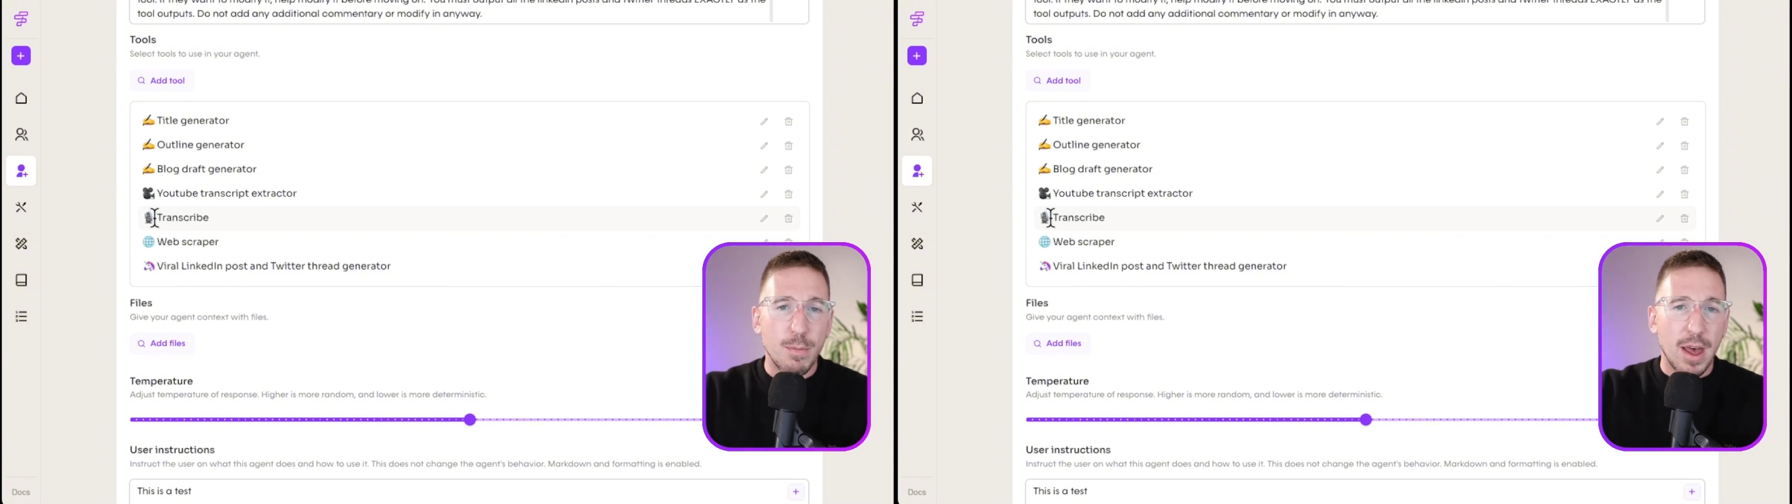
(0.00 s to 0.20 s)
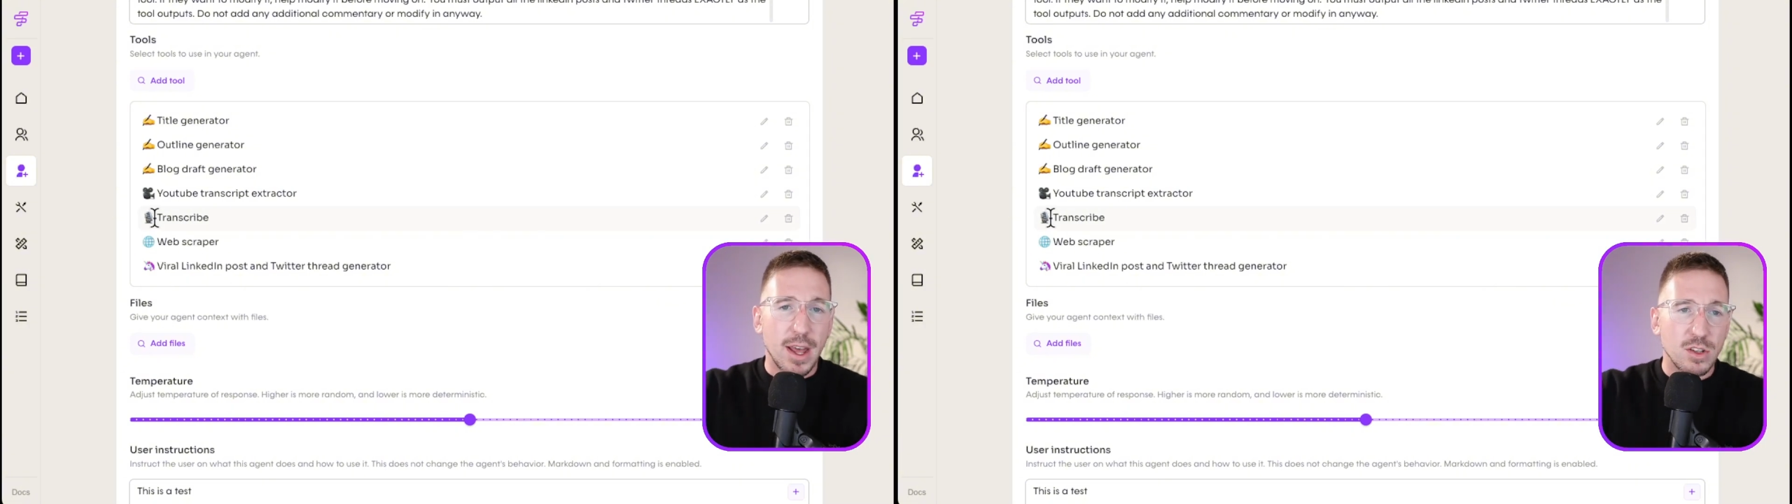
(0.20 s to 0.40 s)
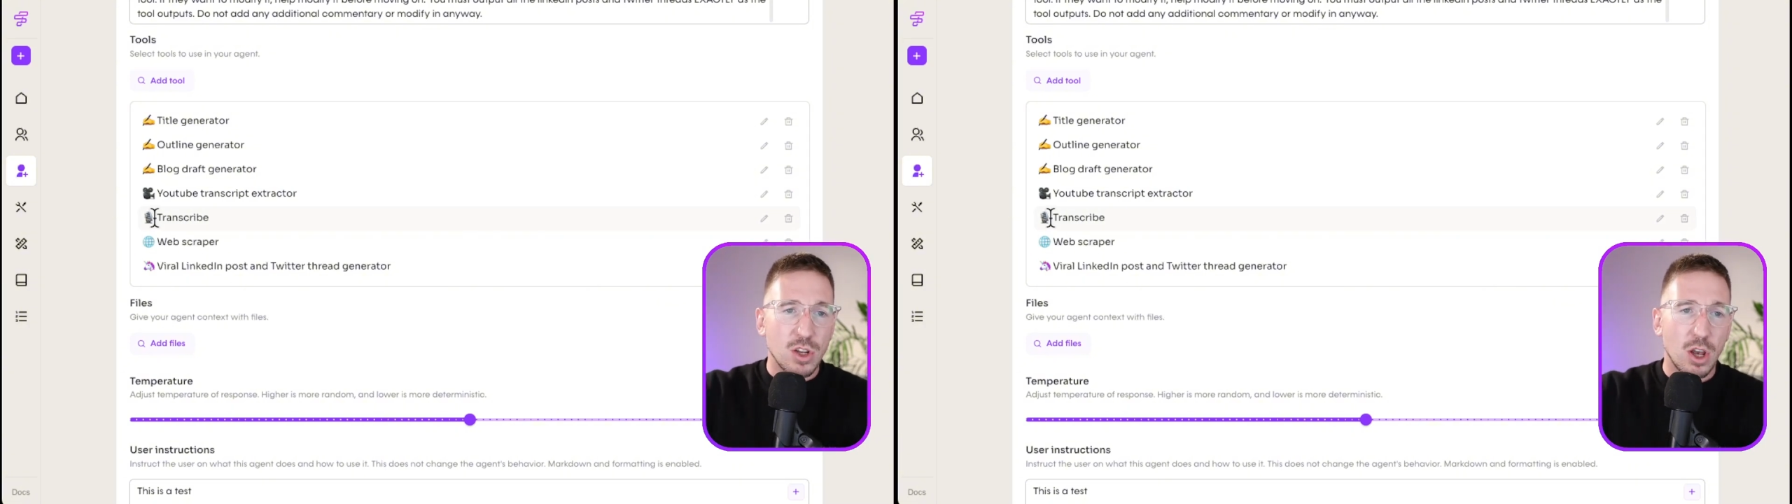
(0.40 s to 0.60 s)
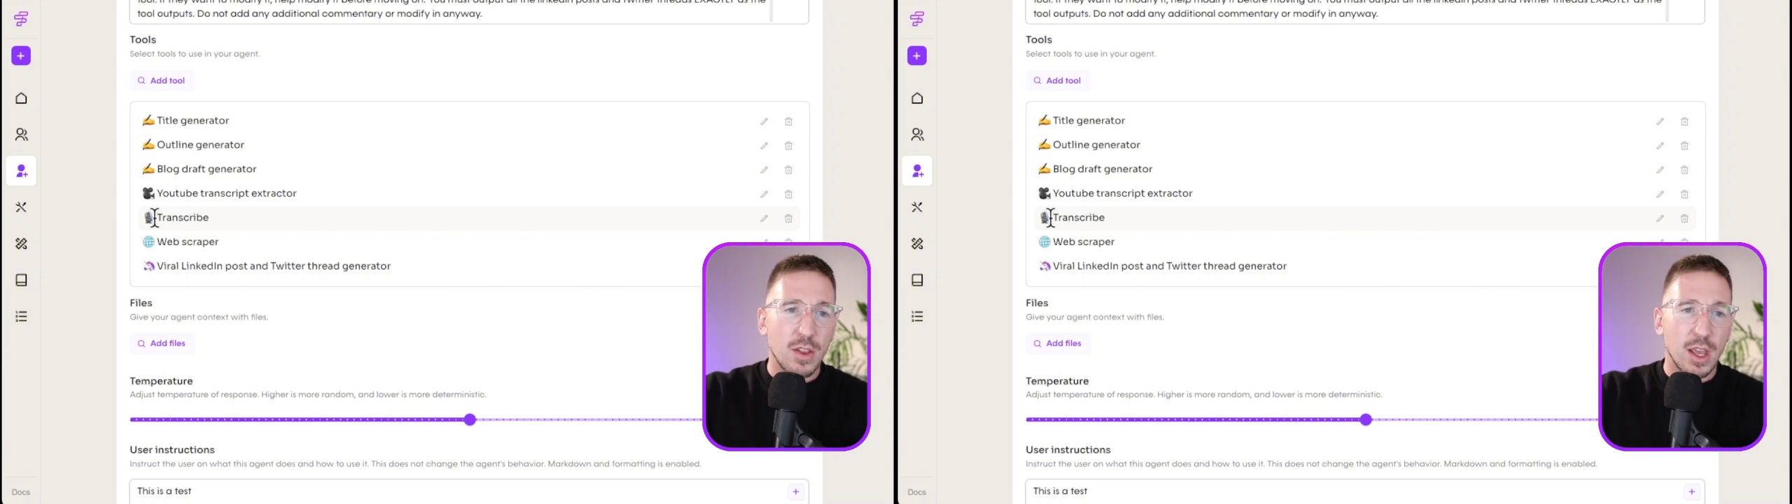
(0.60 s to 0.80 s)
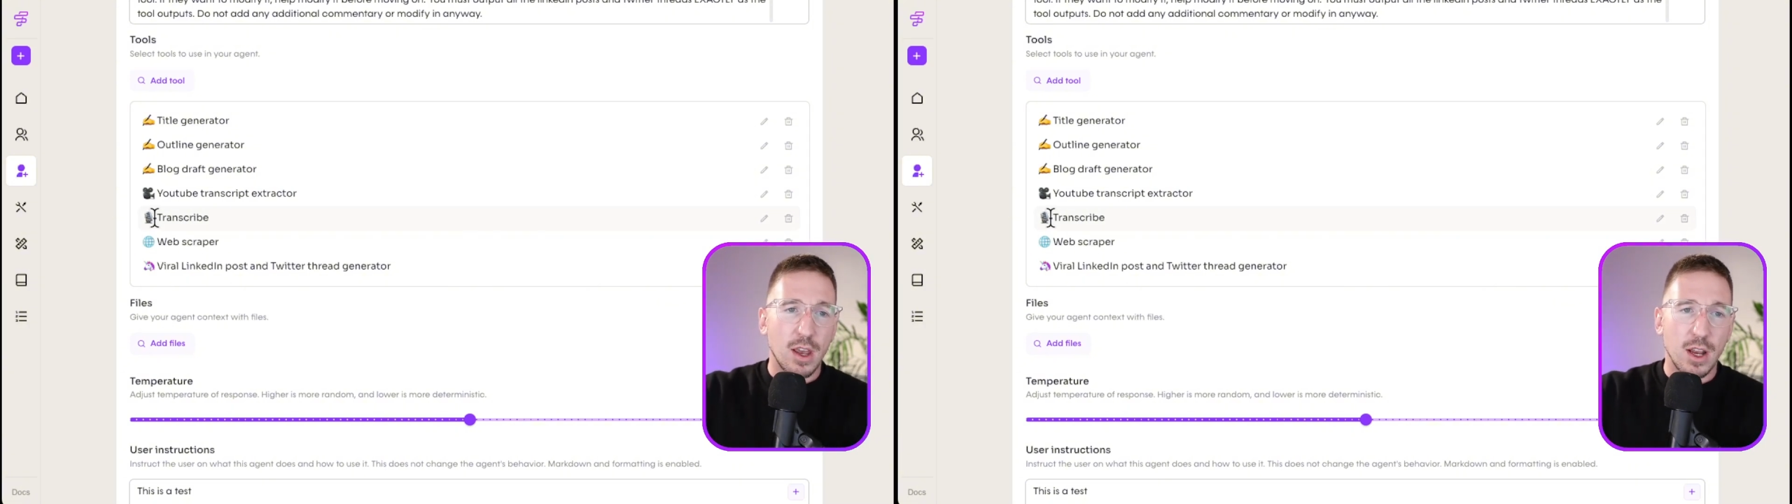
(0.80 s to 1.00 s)
that and turn
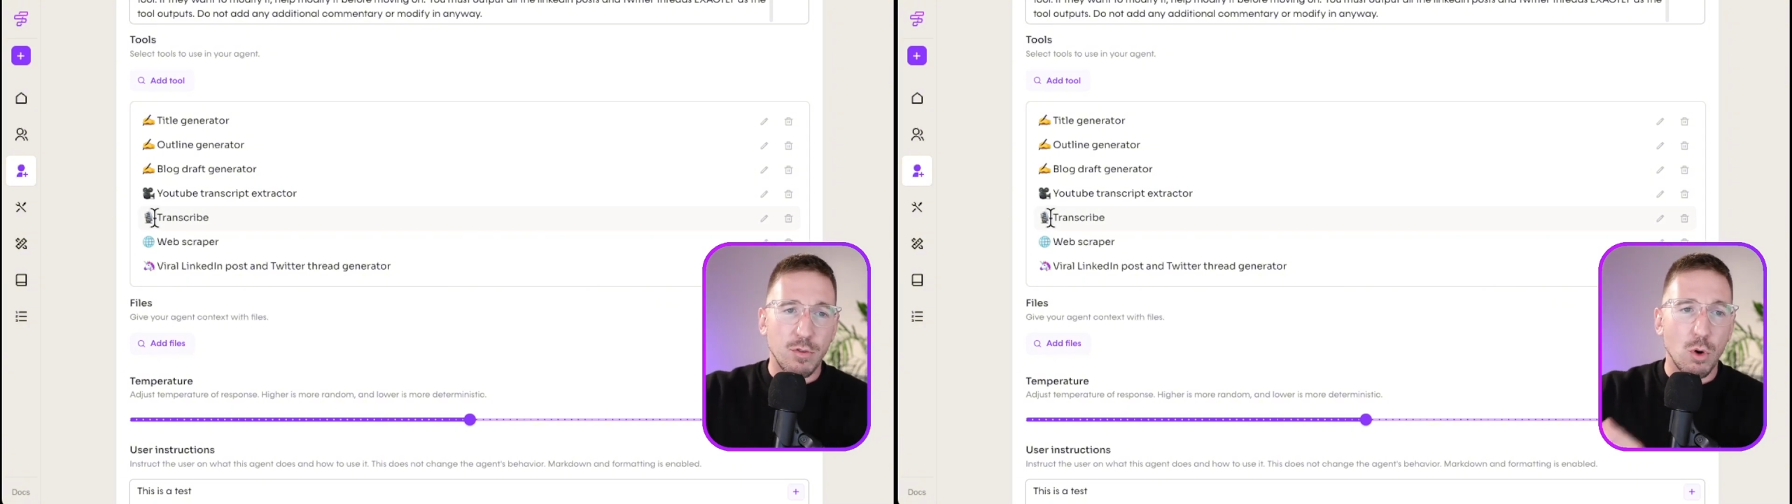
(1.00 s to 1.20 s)
that kind of